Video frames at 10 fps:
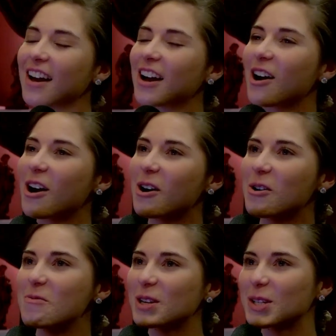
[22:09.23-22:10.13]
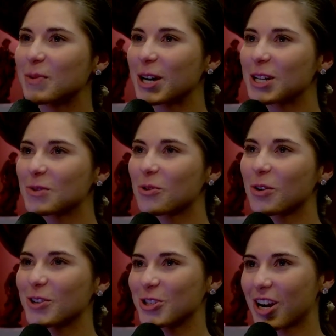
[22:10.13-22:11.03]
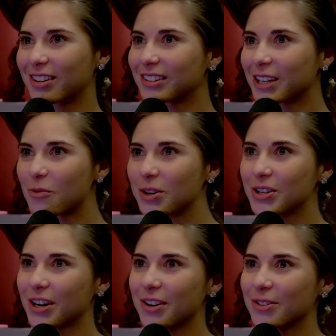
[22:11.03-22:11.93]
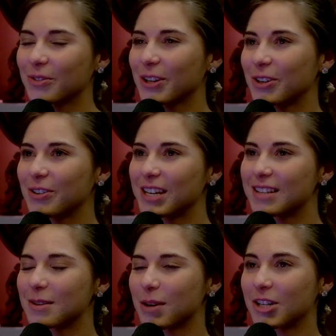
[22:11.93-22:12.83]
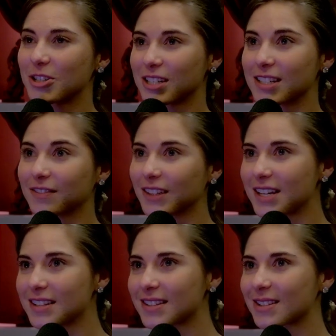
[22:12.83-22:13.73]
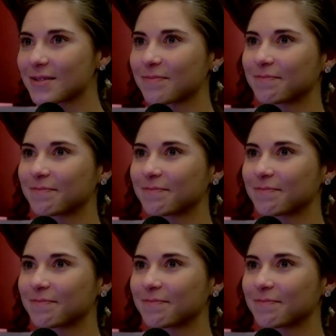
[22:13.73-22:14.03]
um, experience more of your childlike wonder through yes. his imaginative lens. Yep.